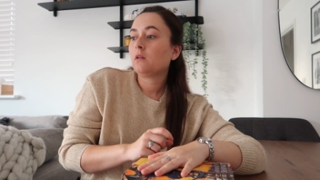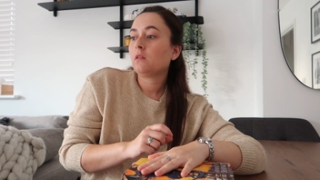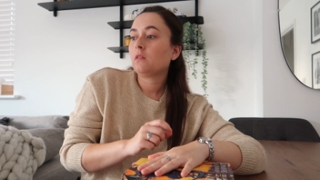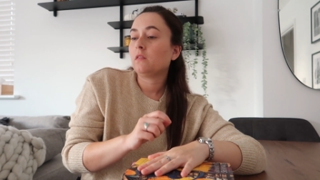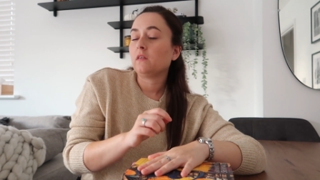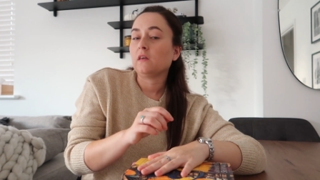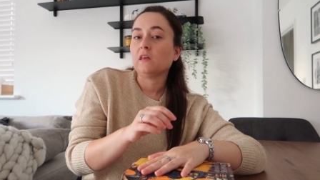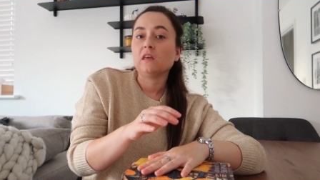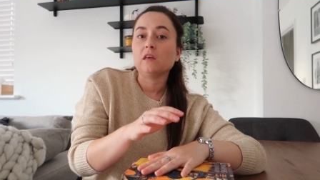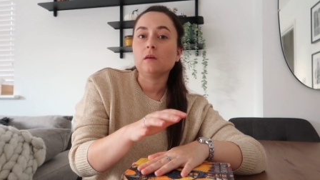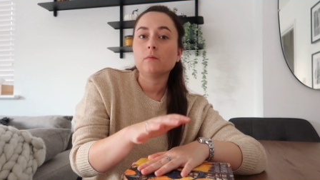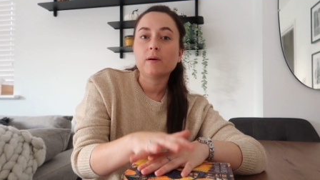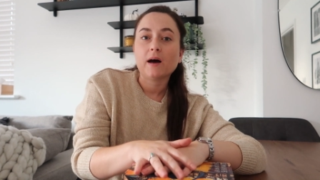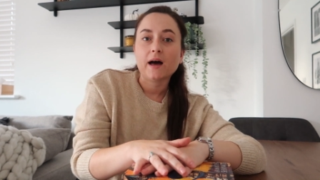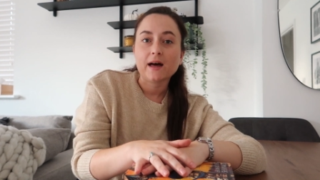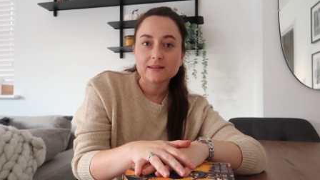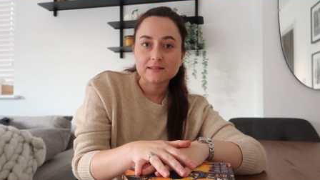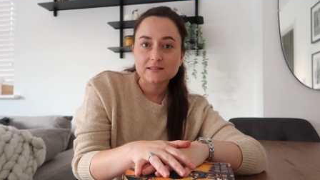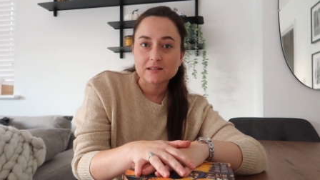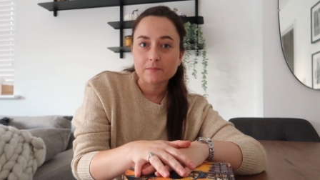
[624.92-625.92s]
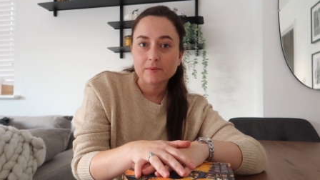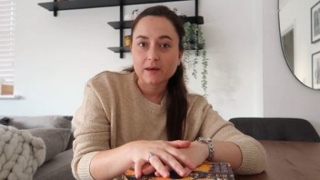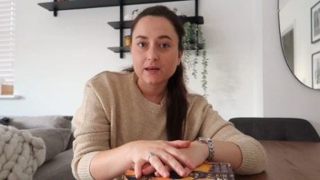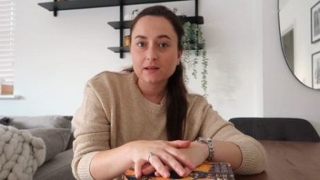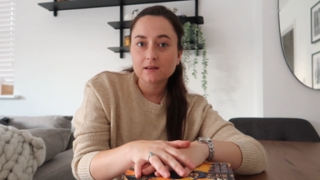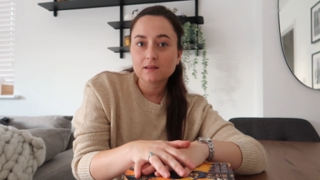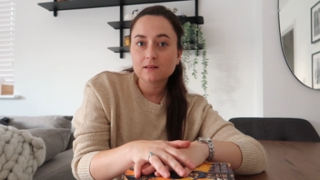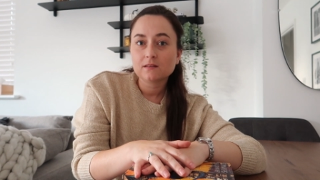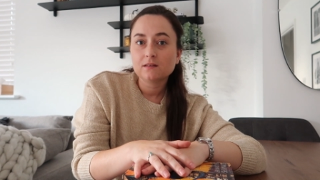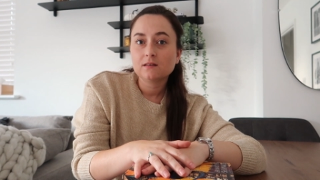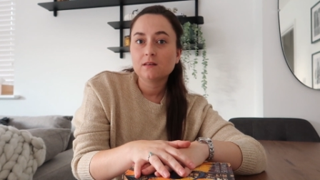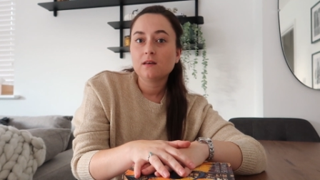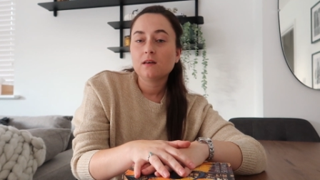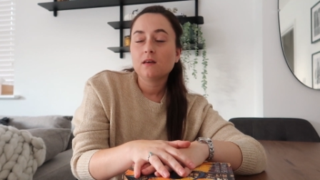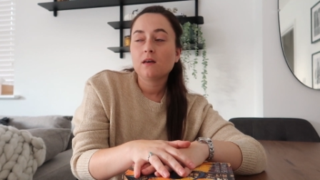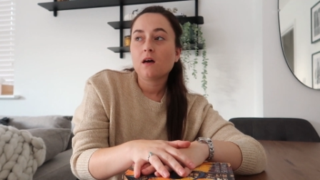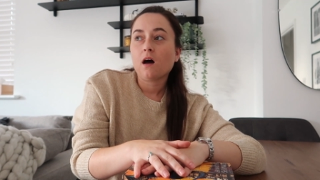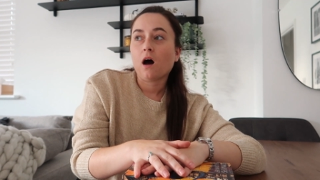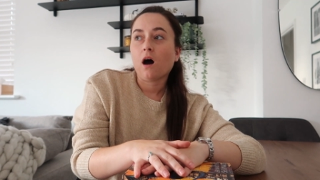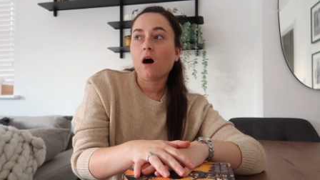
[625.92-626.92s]
the pandemic.
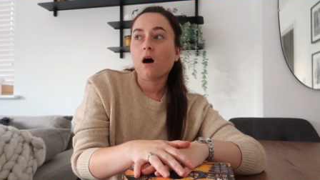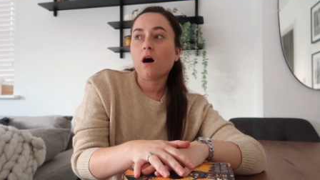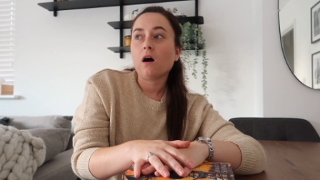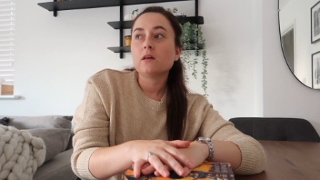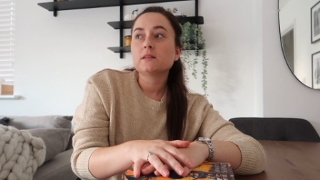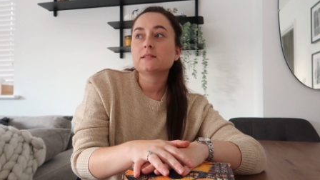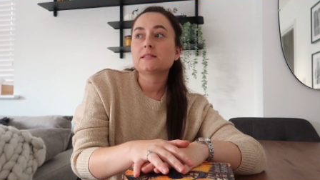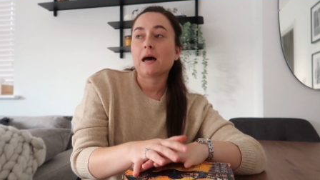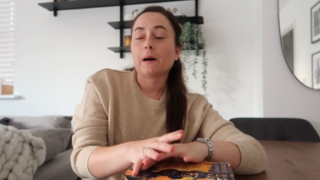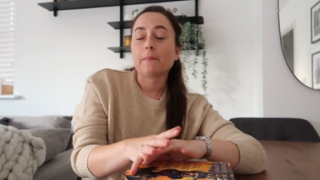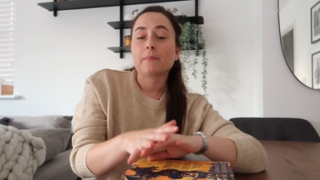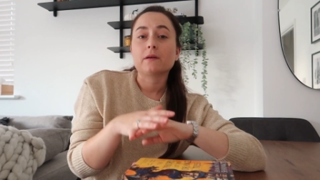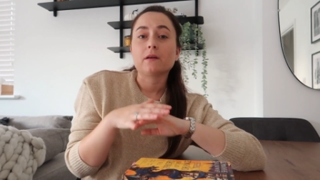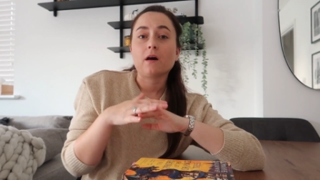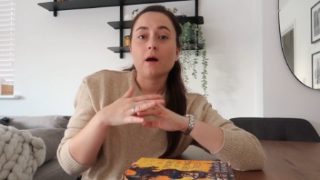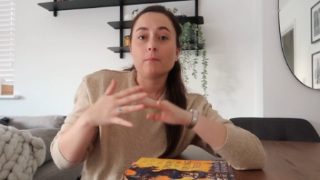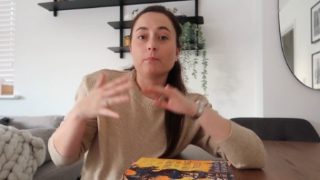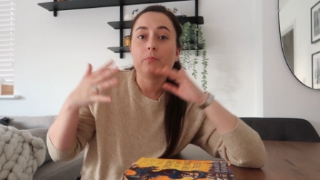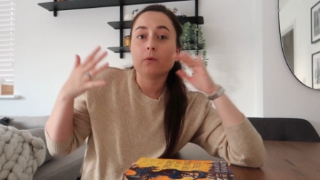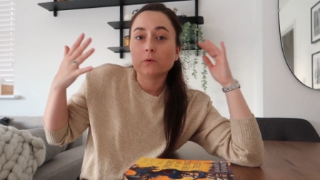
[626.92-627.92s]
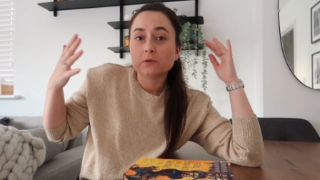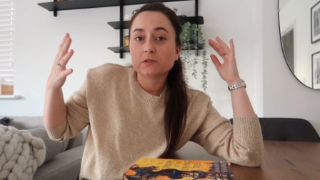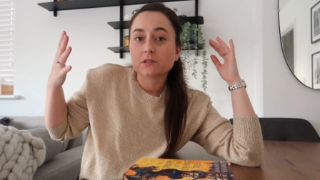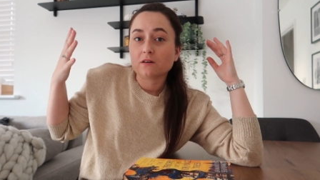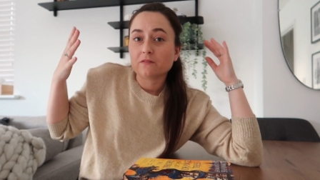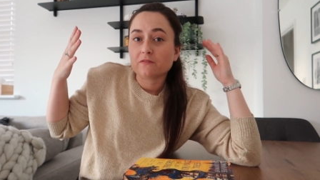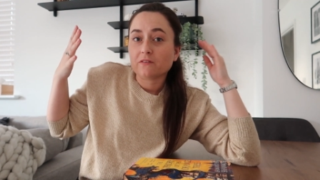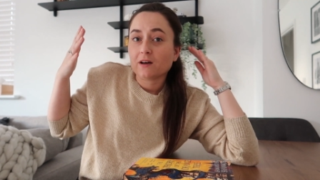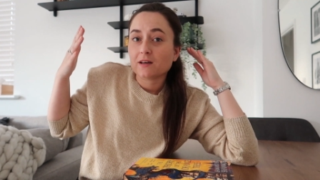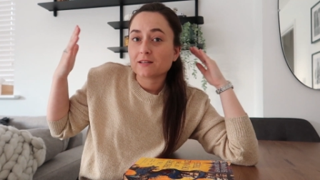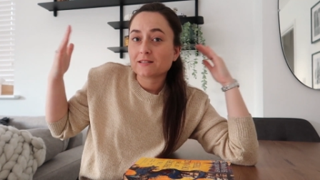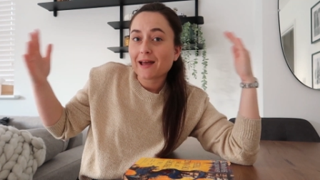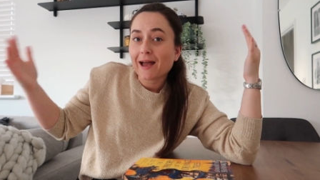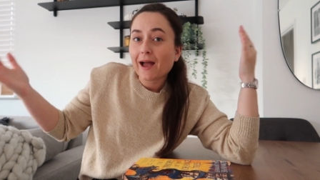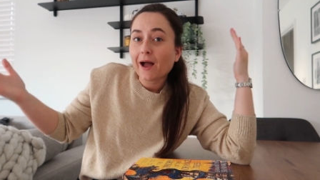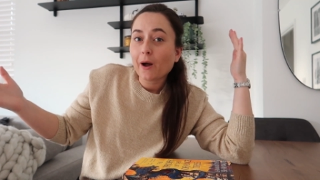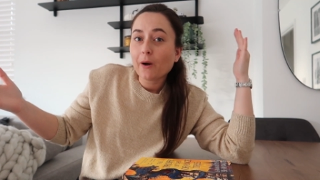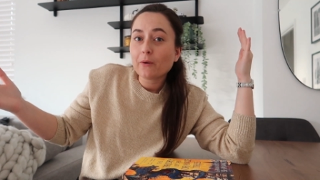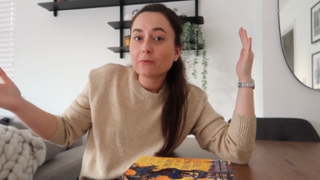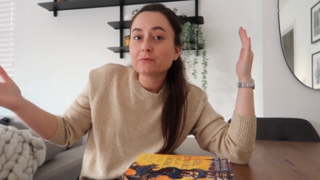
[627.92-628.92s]
Sam and I bought our first
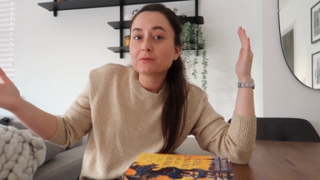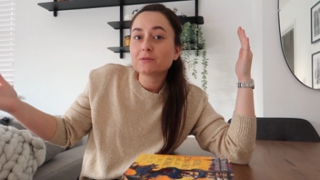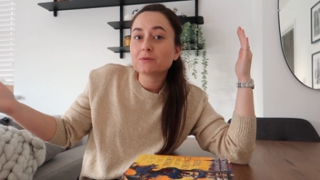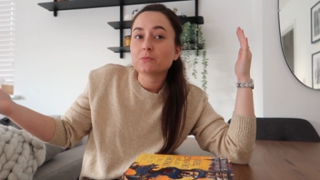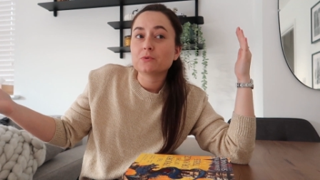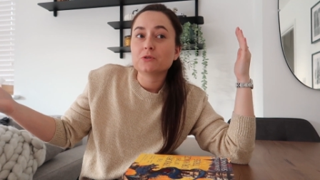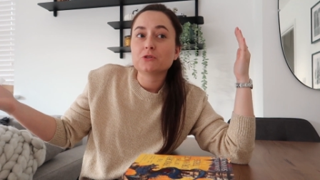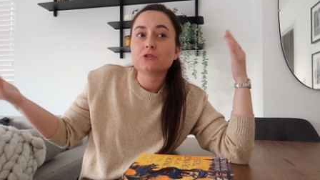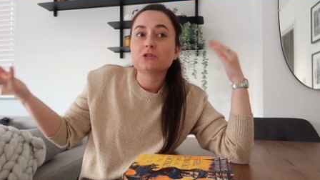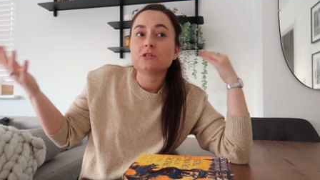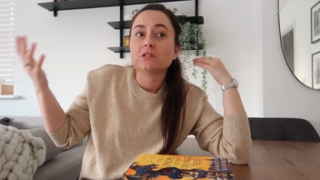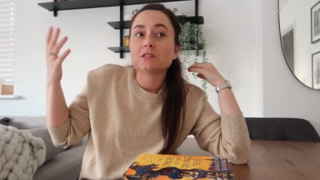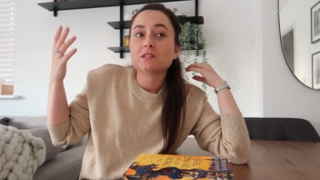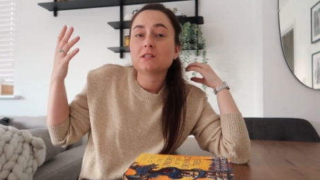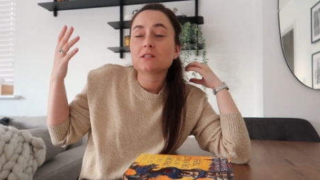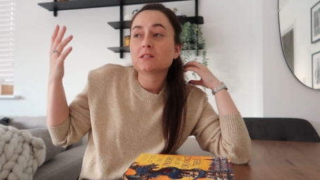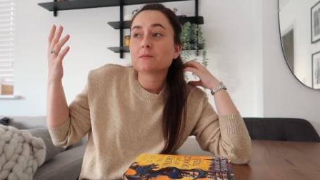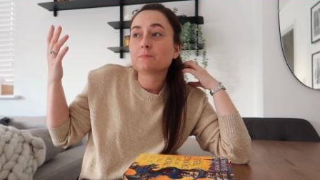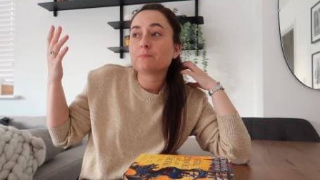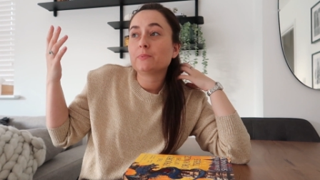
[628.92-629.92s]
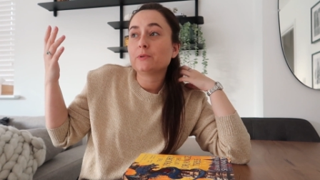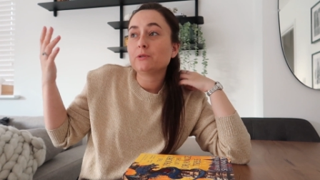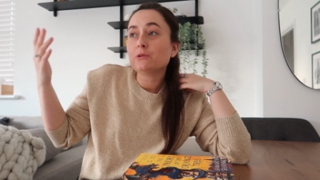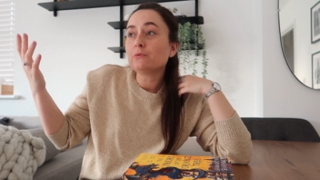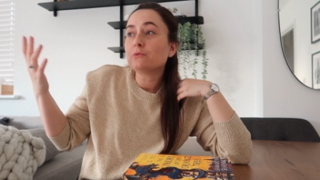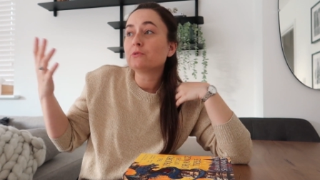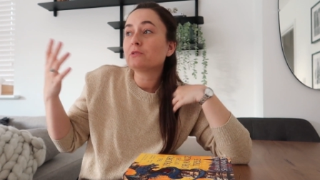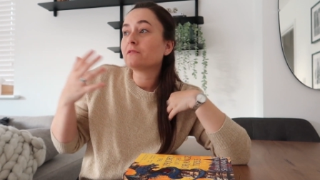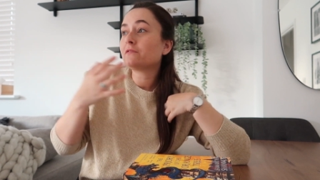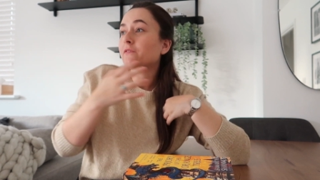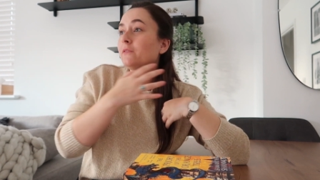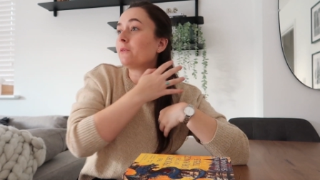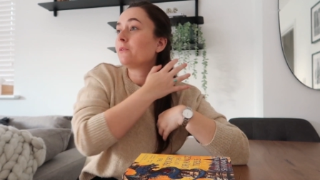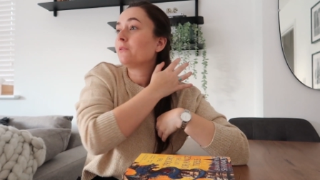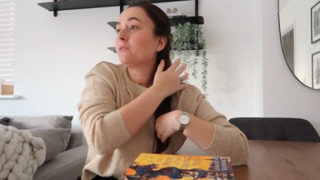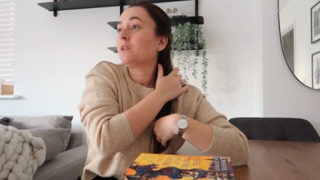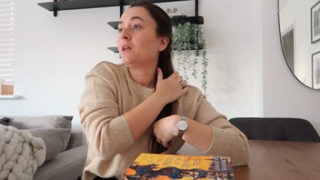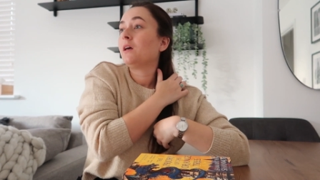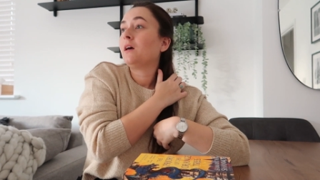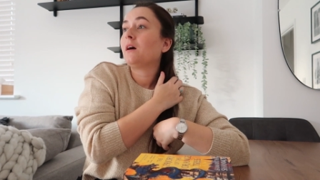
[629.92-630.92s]
house, which is
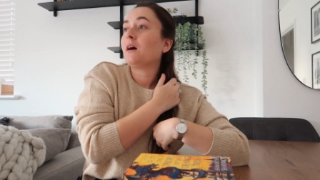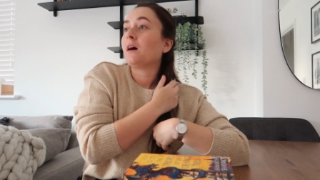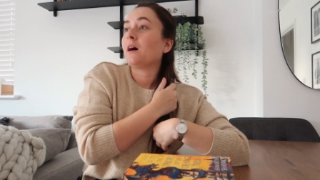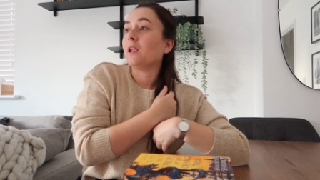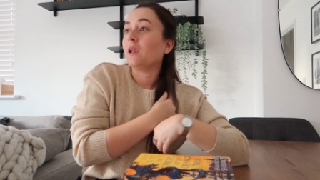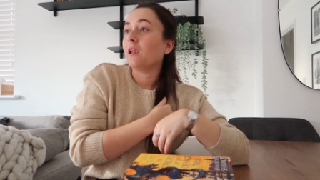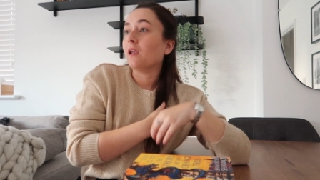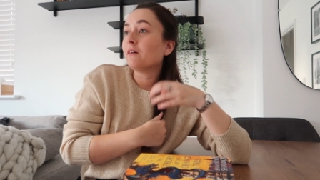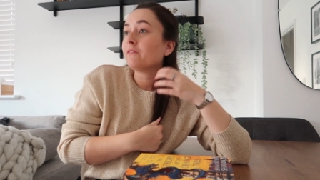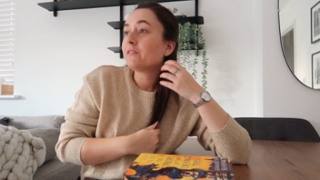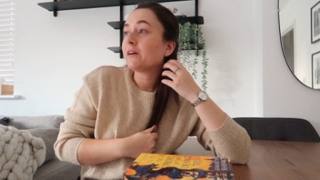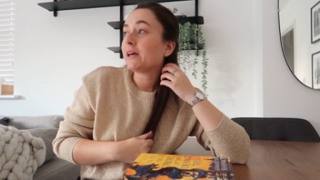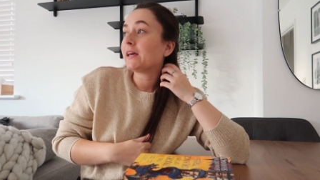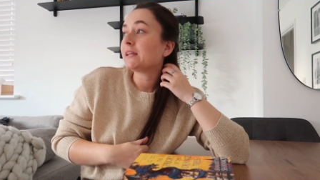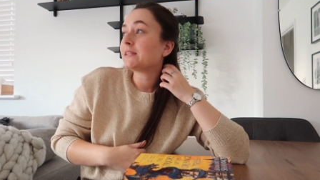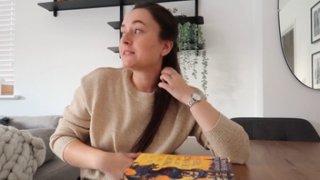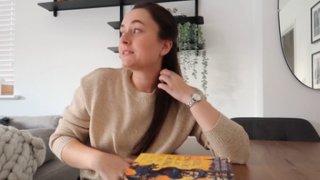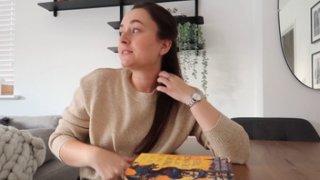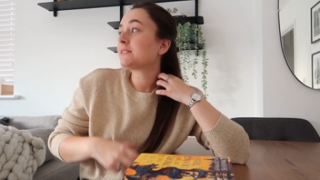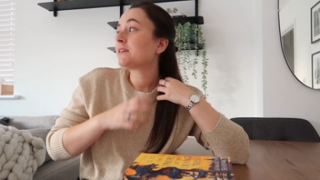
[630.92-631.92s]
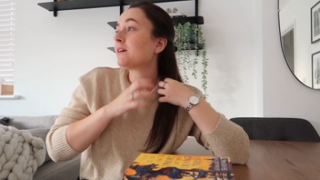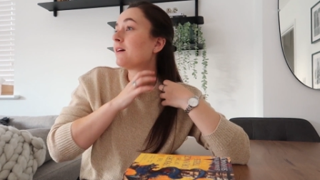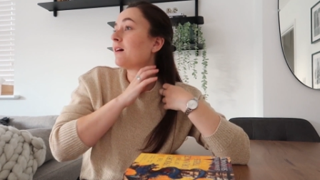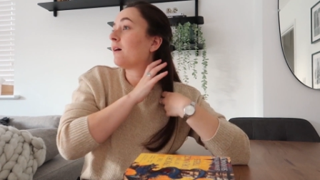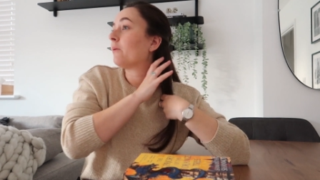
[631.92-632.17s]
beautiful. I love it.